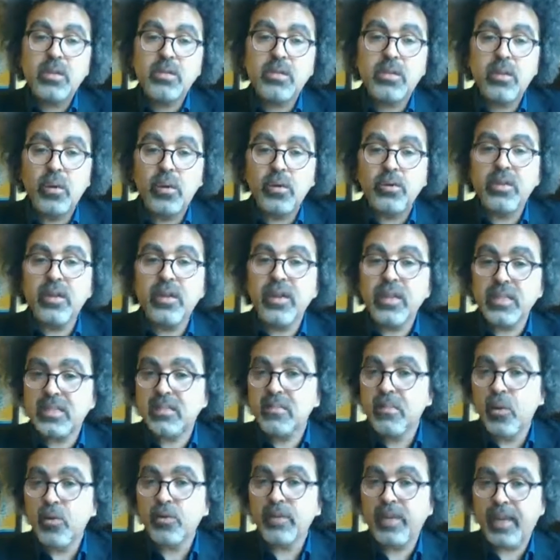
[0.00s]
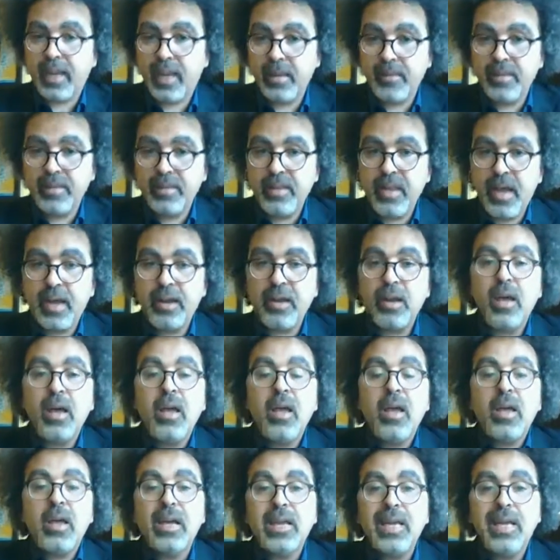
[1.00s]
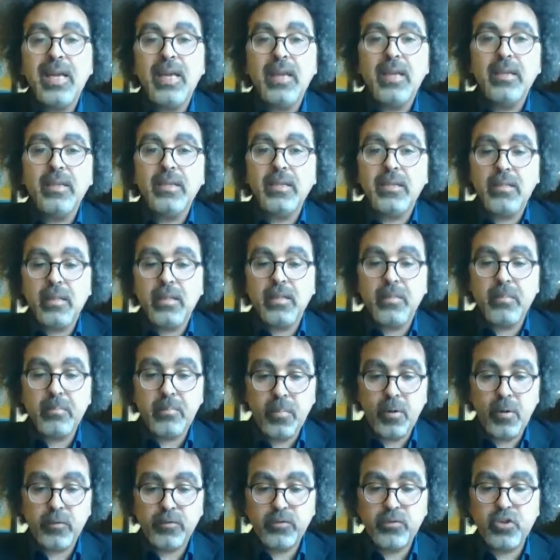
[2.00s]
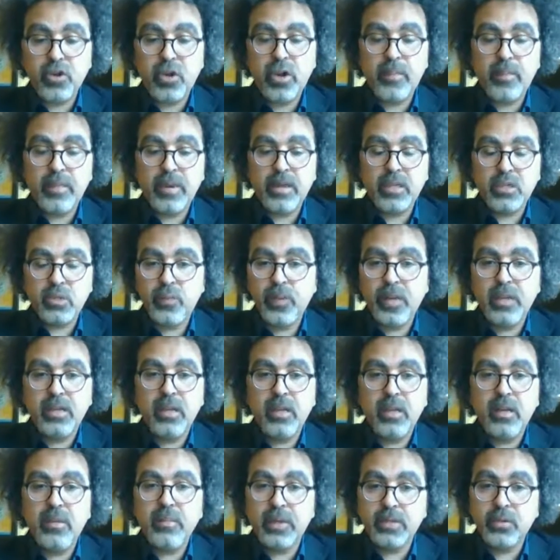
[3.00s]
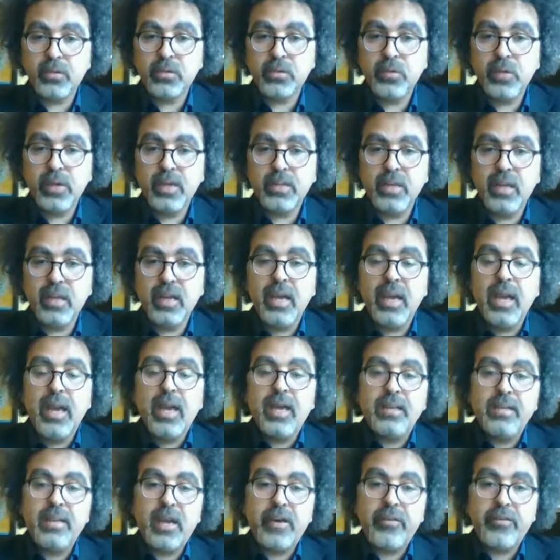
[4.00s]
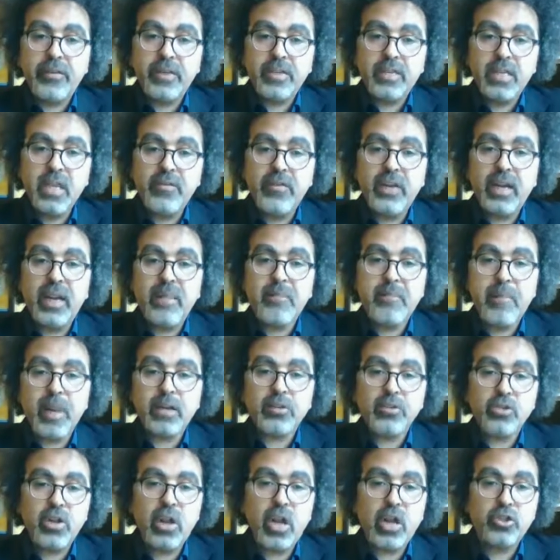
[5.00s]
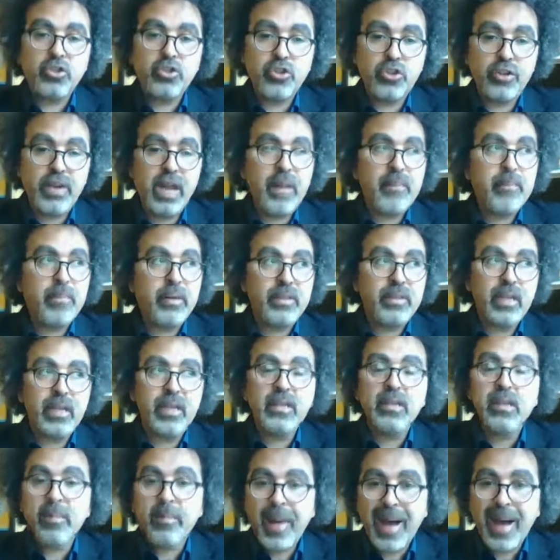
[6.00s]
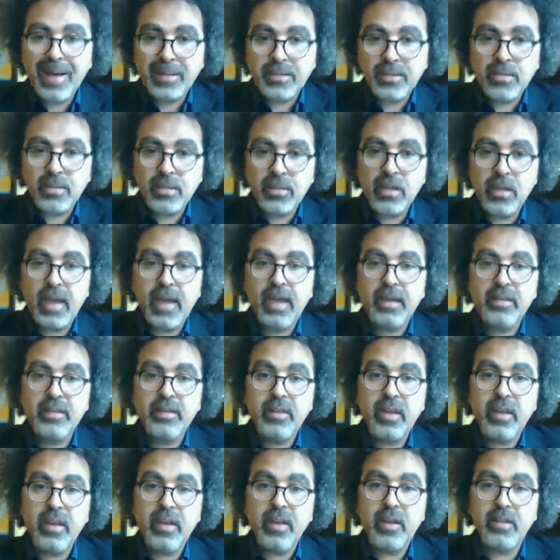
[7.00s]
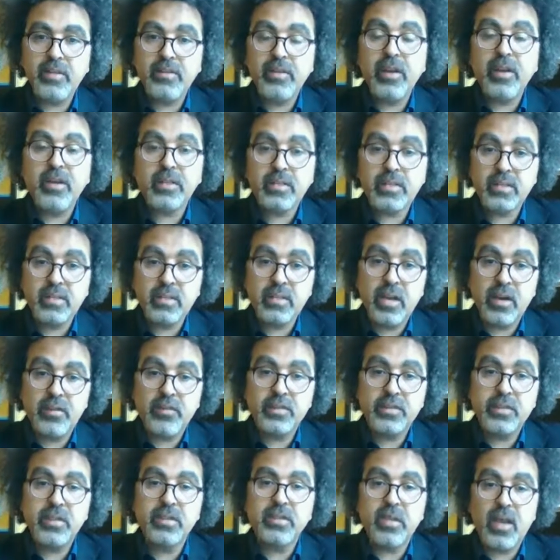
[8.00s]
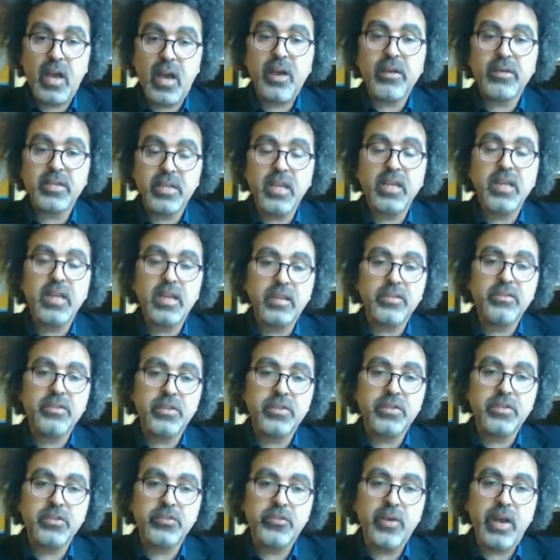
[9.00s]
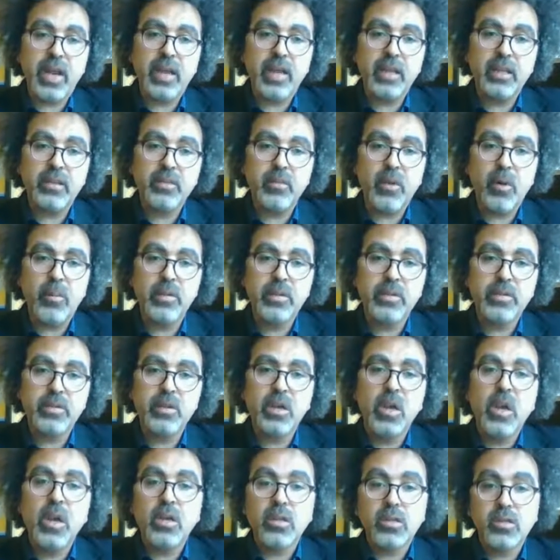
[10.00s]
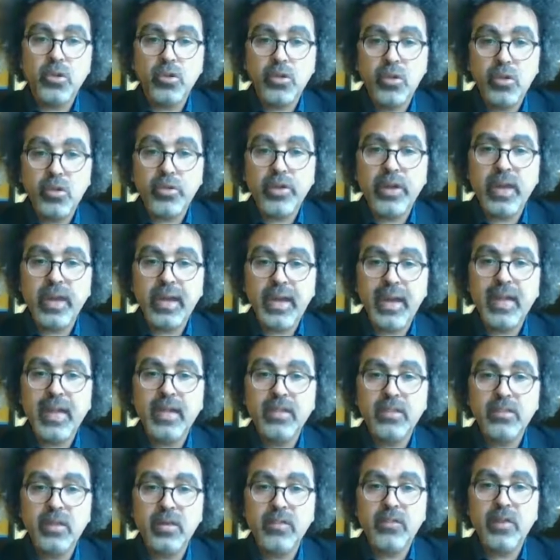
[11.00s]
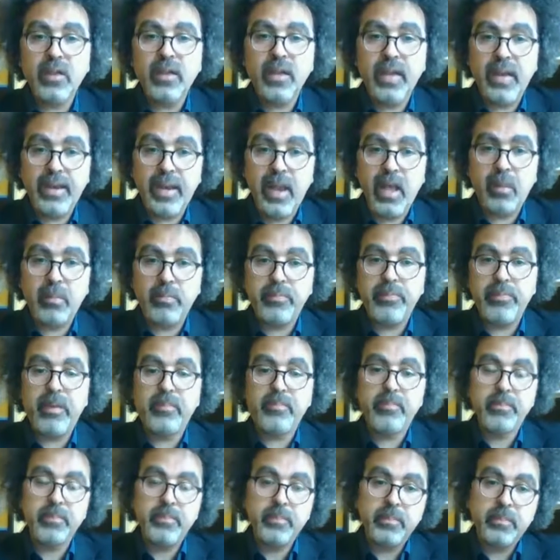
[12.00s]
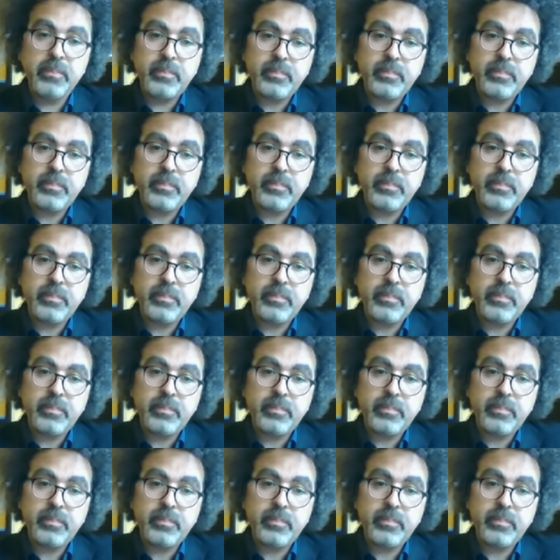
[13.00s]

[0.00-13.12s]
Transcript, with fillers: So there is more that can be done. Clearly, both Germany, Sweden, but also Italy, they are receiving a much larger number than in the past, and they, their services are under strain at the moment. So the UK can intervene and help them.